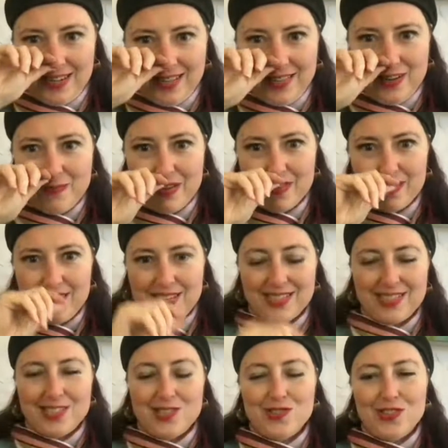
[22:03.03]
and then you might
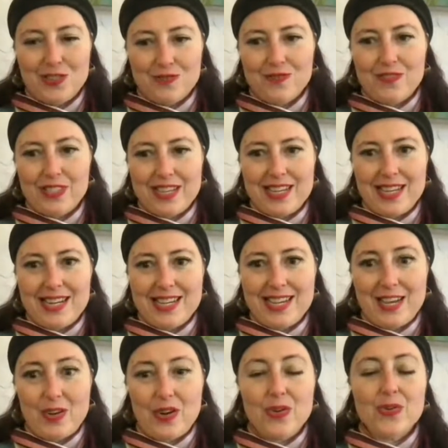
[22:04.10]
realize that you don't fully get it
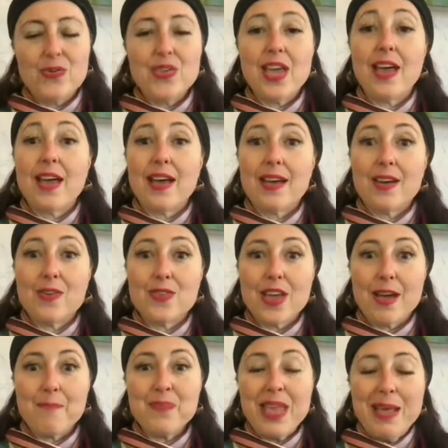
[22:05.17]
yet. Oh, yeah. Oh,
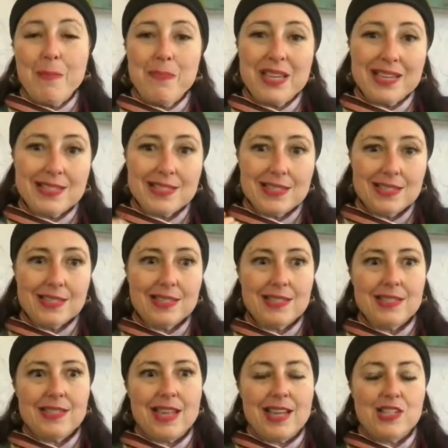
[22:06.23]
yeah. Because this is
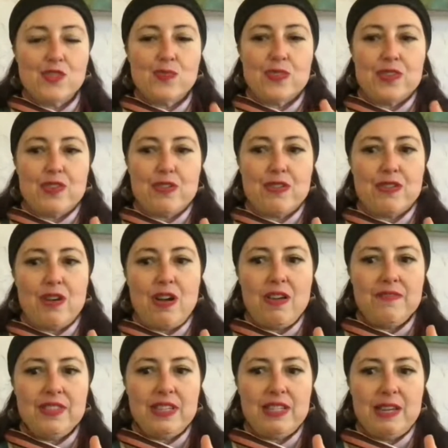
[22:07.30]
the stage where you're
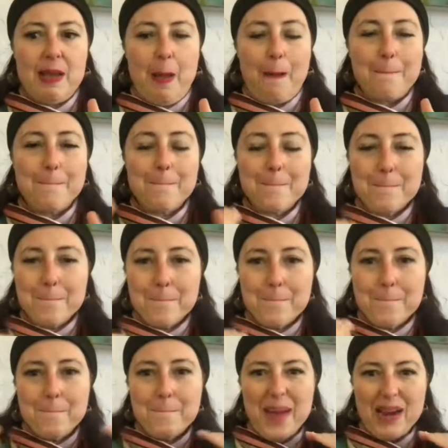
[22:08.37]
often
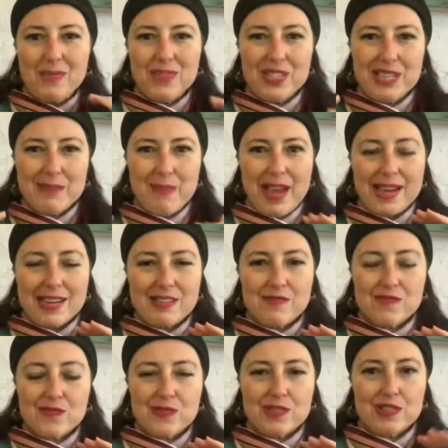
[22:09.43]
bouncing back and
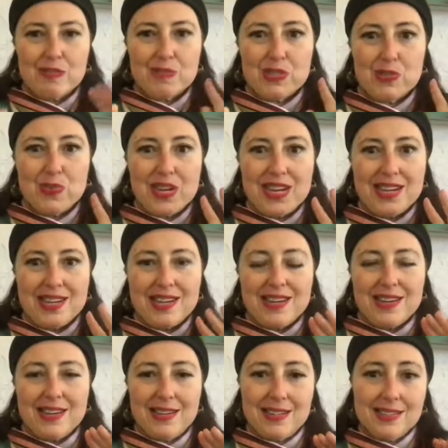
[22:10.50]
forth between
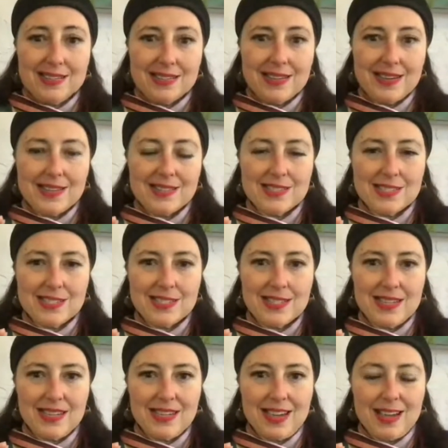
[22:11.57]
unconscious
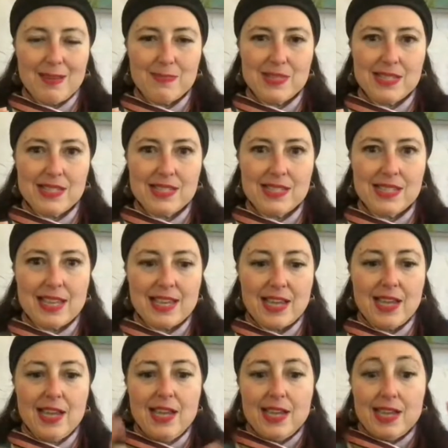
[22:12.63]
incompetence.
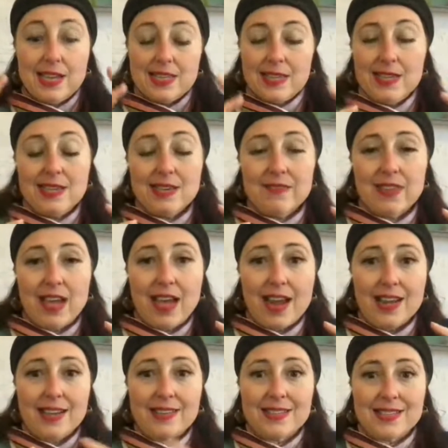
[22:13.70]
Like you think you've
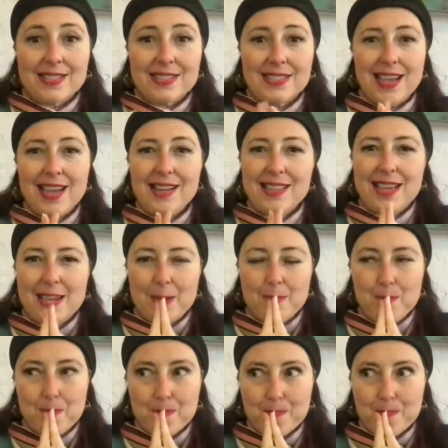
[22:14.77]
got it. This is kind of like